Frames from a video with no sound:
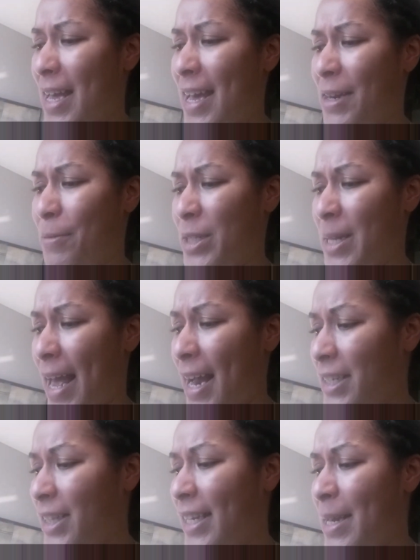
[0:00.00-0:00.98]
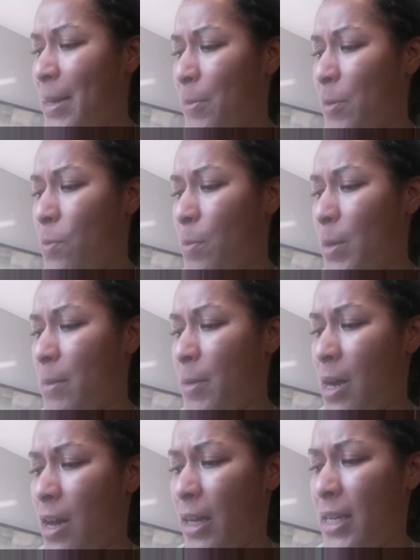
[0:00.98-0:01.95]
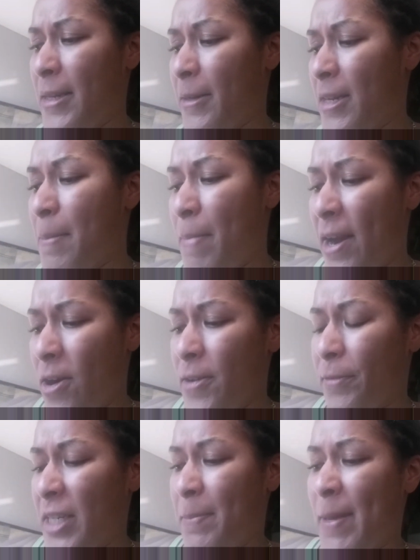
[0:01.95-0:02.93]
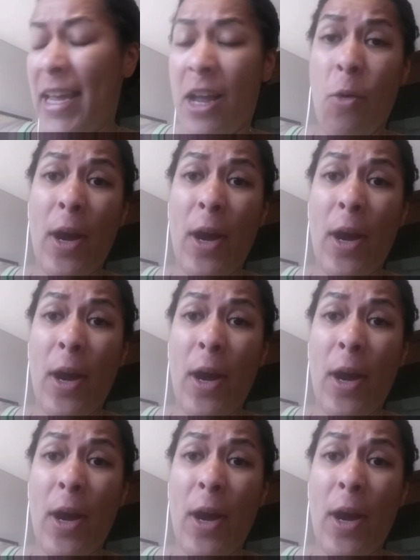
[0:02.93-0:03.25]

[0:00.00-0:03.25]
And it was actually, comparatively speaking,